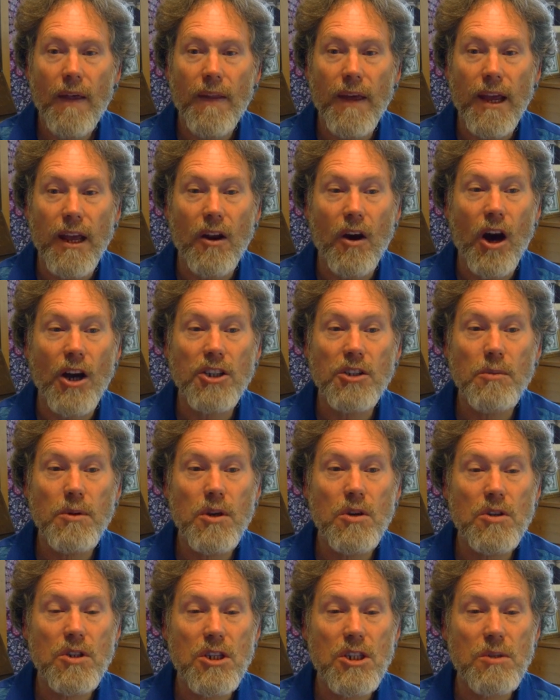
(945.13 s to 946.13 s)
They can also be
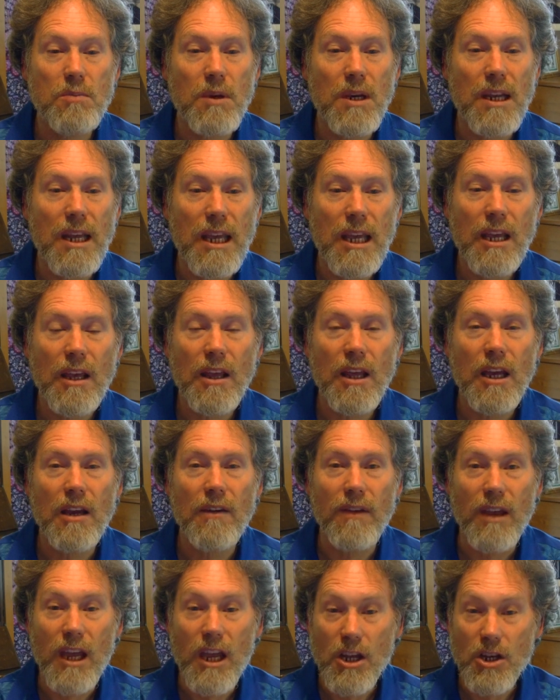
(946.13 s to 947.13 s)
used to speed healing
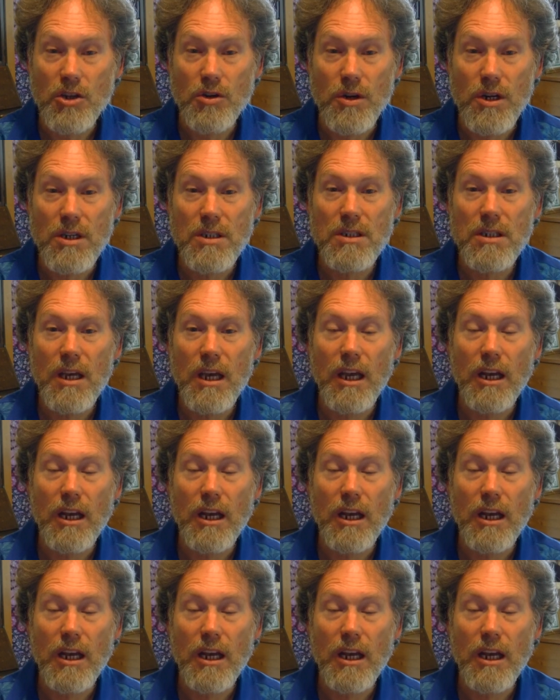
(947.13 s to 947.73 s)
of injuries,